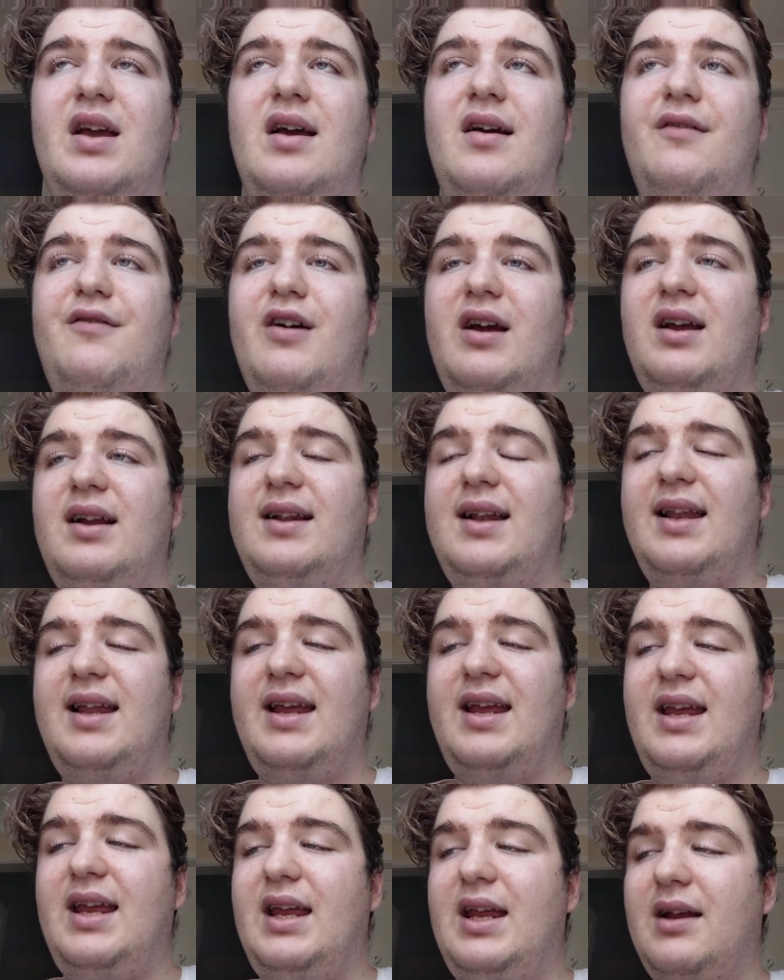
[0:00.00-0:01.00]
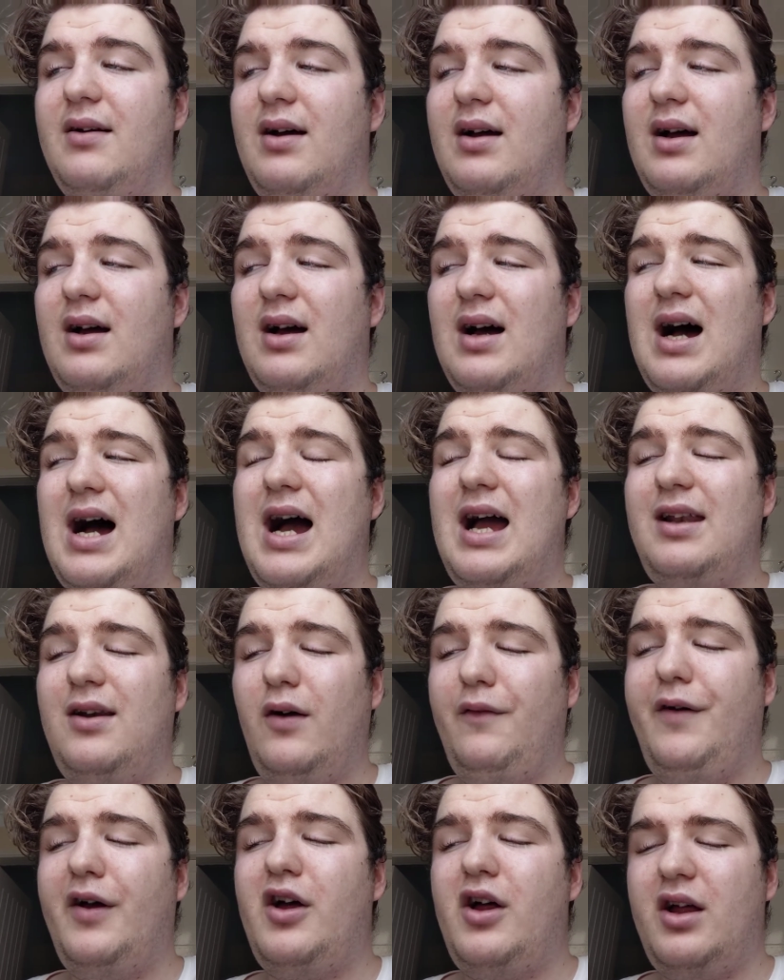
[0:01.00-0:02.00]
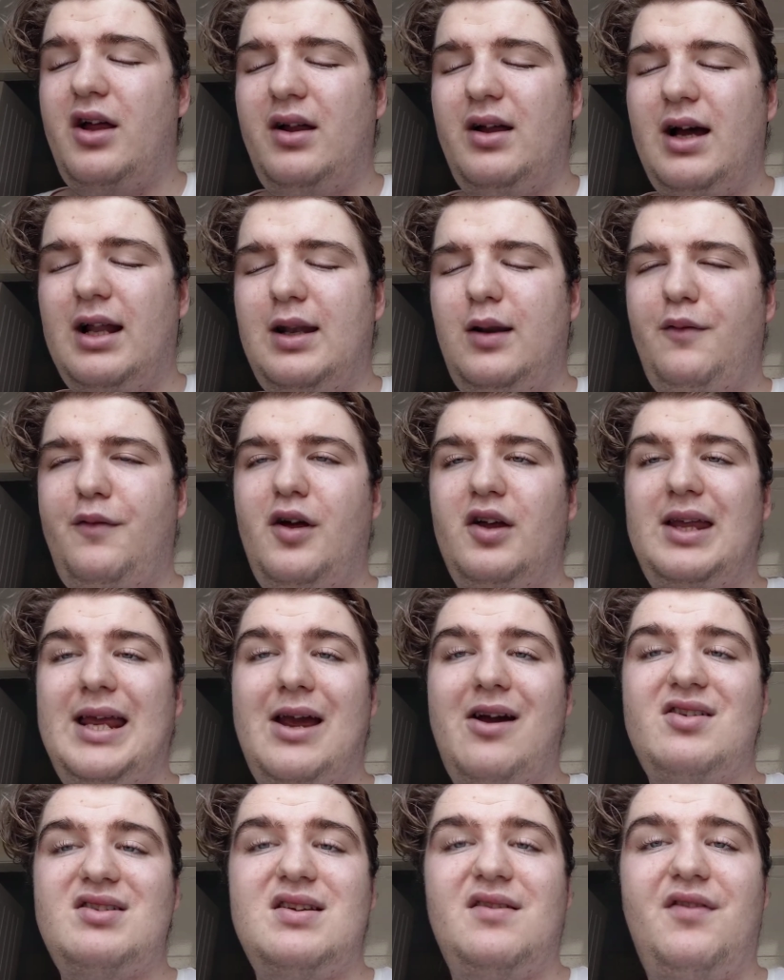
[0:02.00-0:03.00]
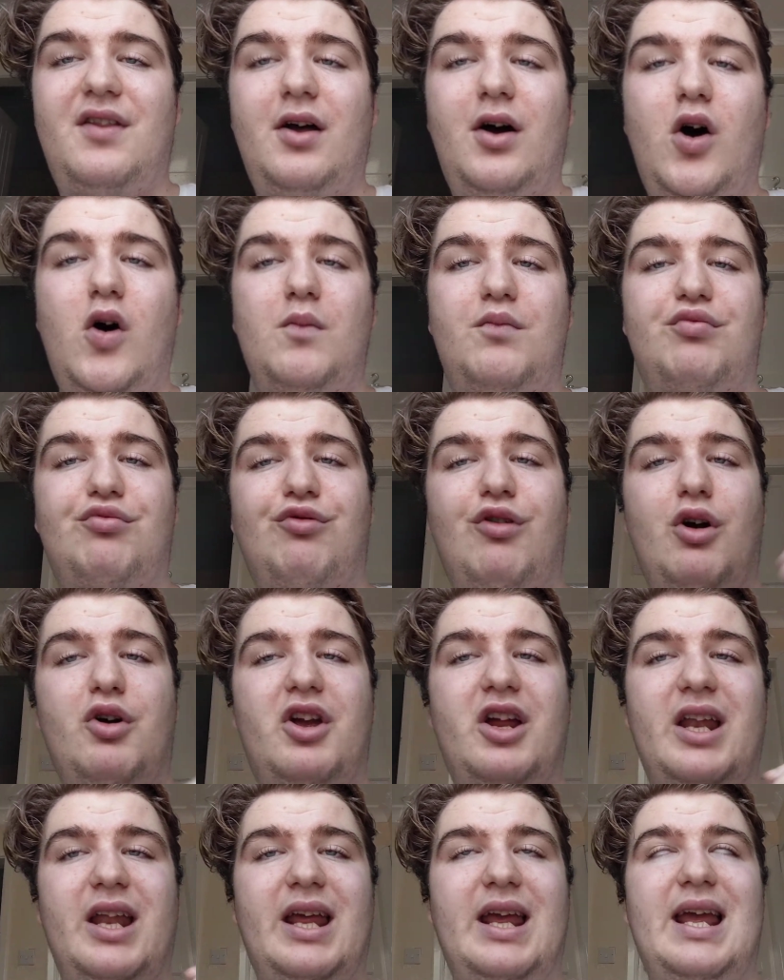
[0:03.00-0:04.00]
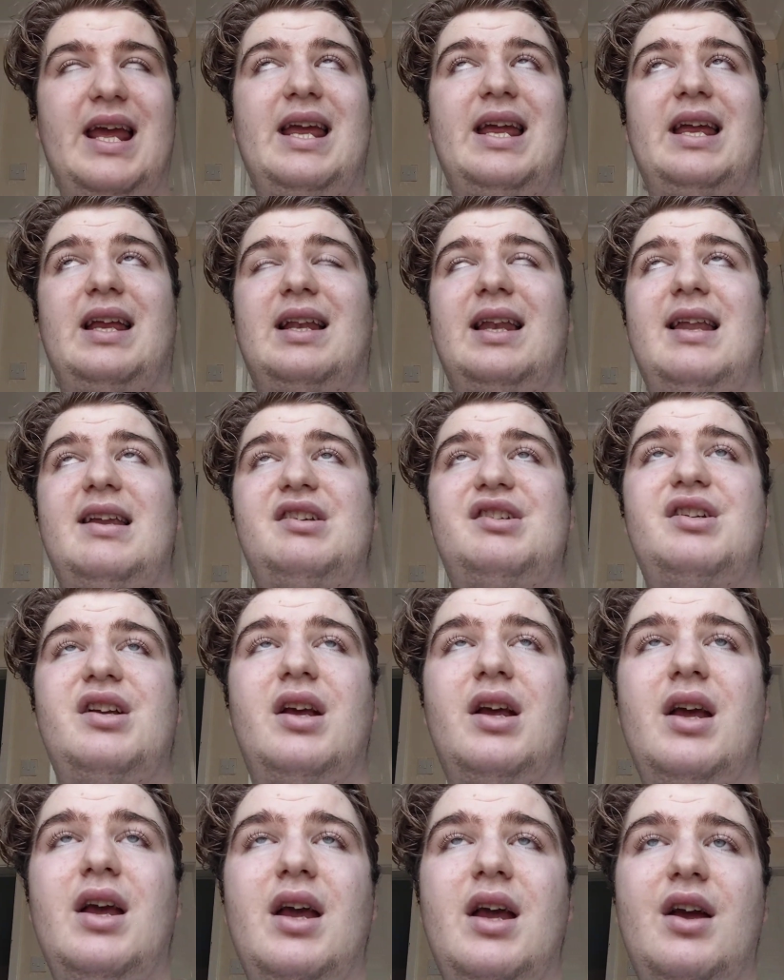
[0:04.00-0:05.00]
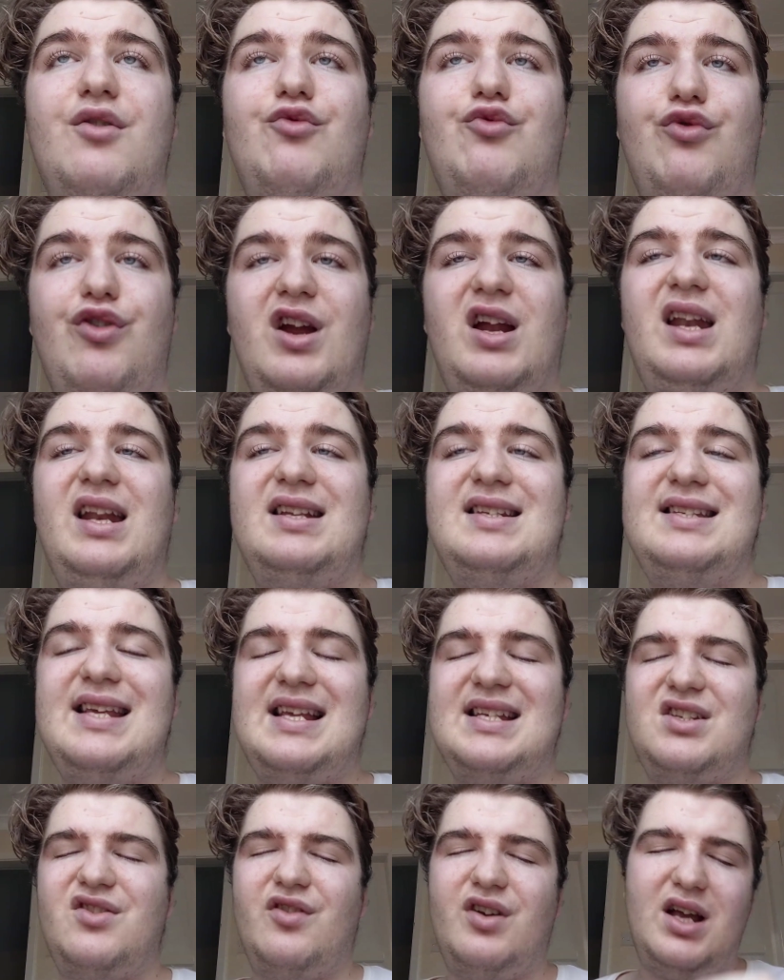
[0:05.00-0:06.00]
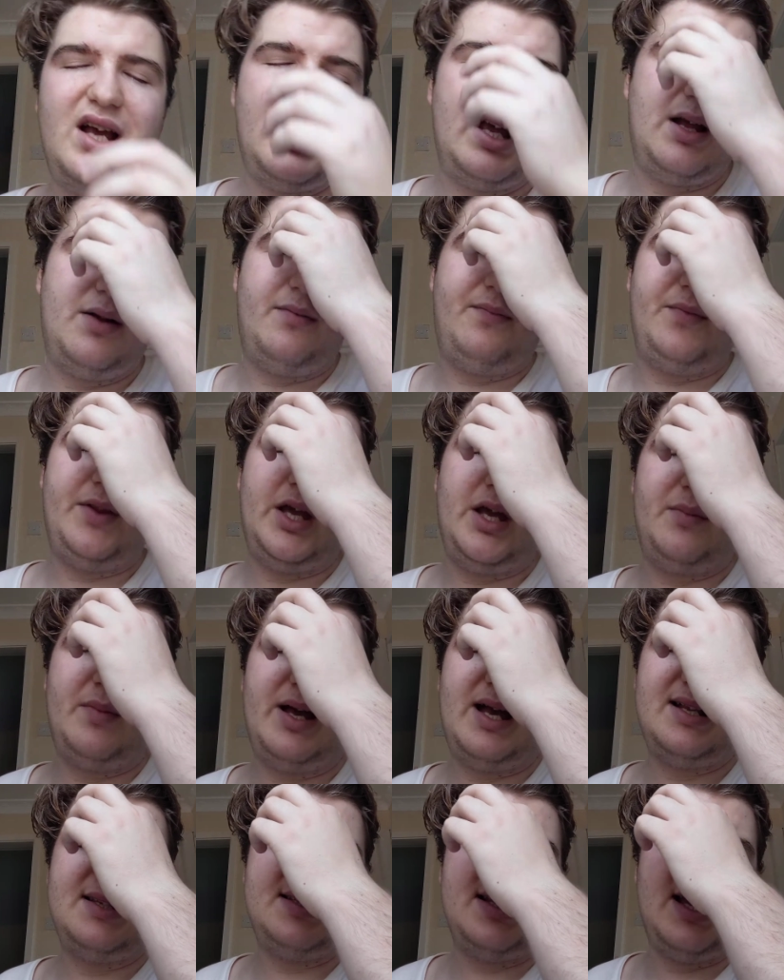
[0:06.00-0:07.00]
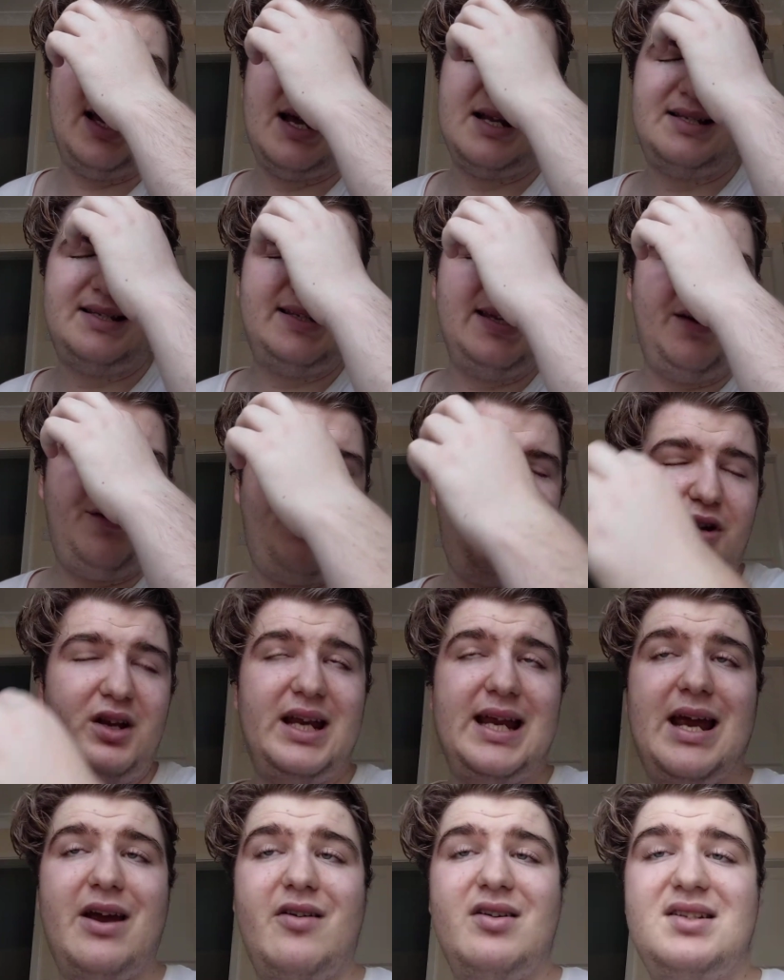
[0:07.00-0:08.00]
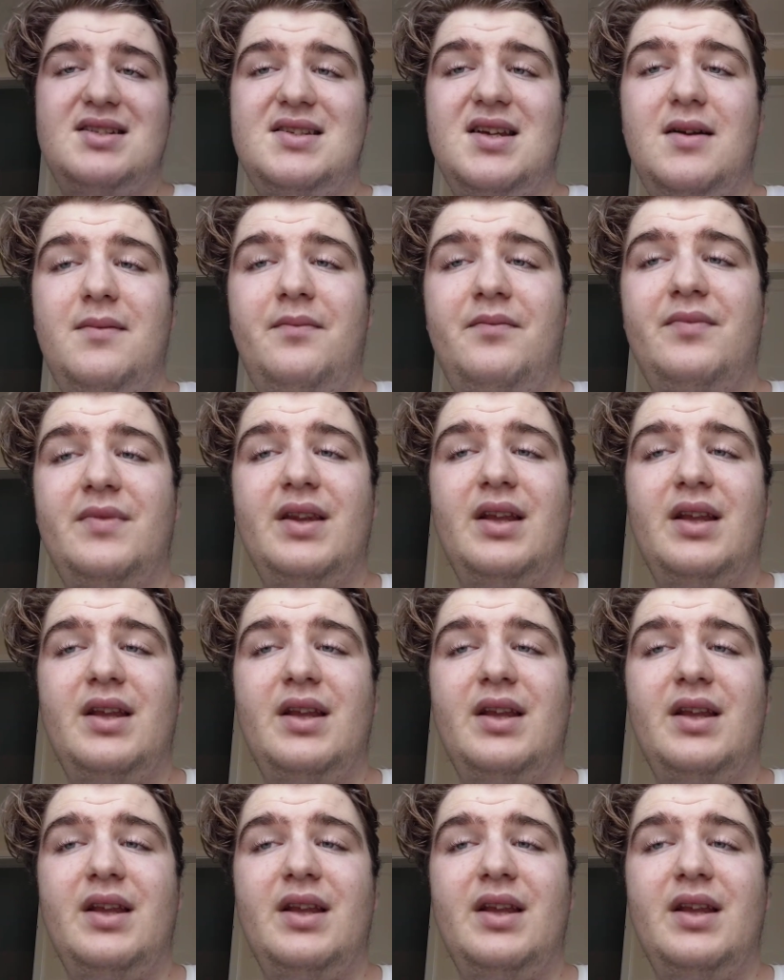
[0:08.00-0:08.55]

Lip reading: frankly, I love her. I love her character. The whole broken English really sets her as a different character.